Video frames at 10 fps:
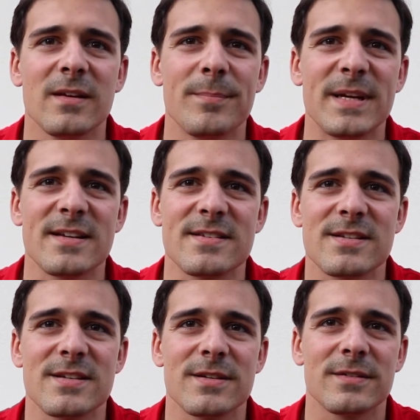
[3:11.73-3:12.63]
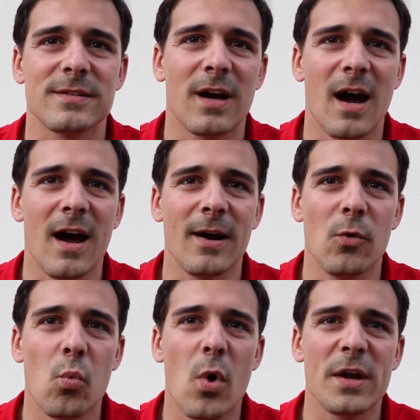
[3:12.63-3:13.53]
Because
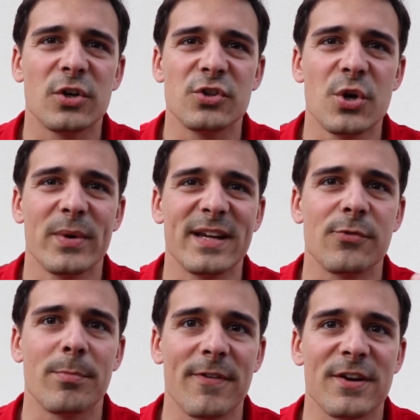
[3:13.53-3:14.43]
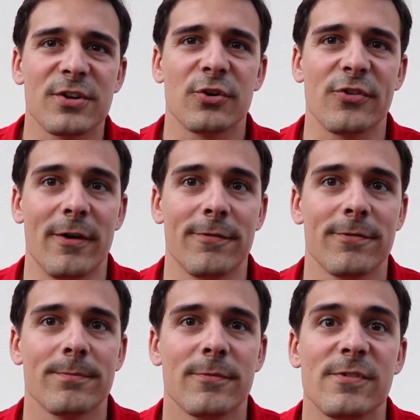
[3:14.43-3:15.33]
what you're doing is preventing
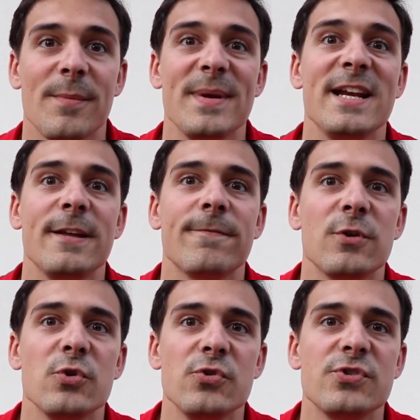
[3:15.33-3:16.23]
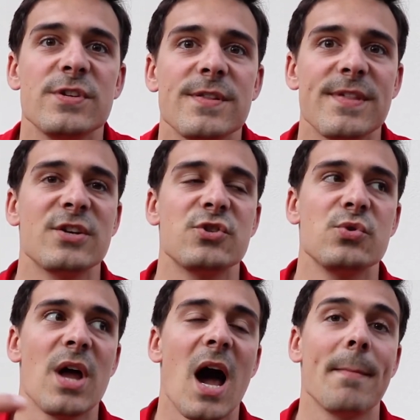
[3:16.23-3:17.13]
yourself from eating foods that do
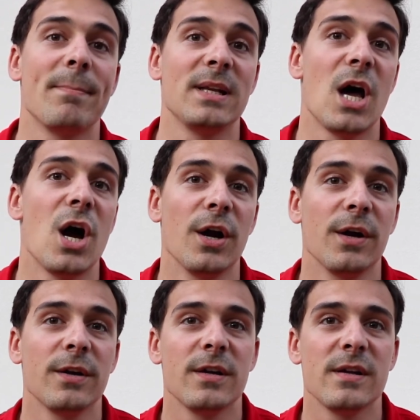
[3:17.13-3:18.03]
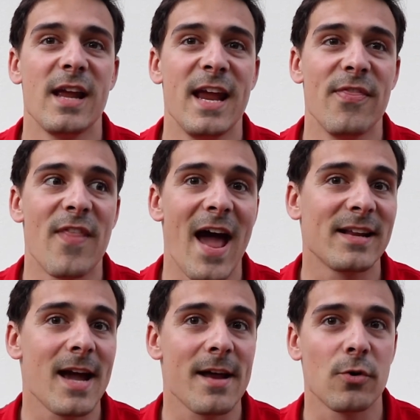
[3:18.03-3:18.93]
not belong in that
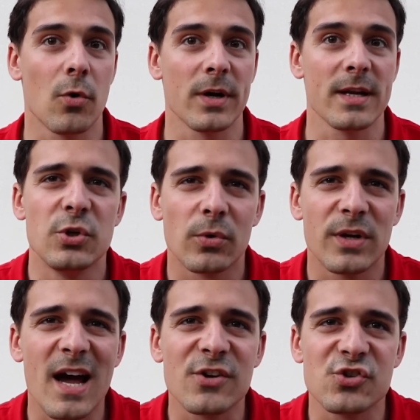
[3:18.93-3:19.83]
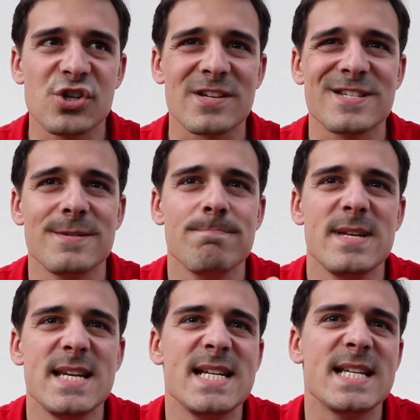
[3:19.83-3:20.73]
category. You're not just
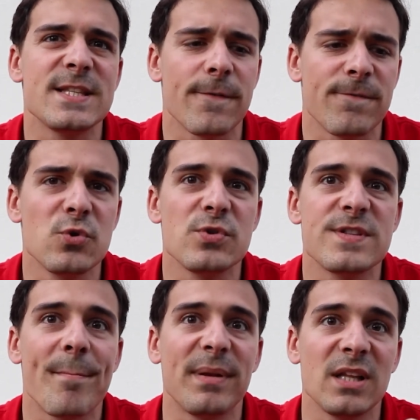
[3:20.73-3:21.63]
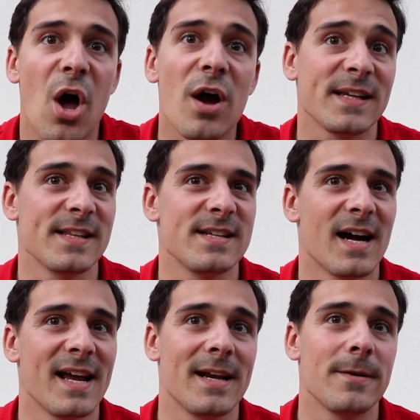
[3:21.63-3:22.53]
eating the foods that belong in the
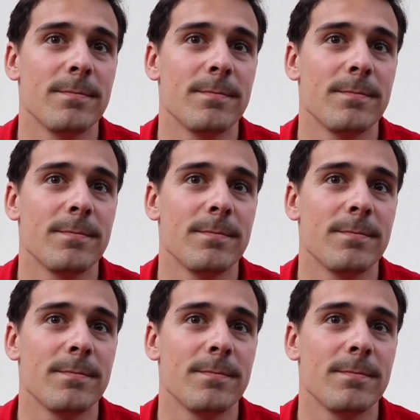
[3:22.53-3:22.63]
diet,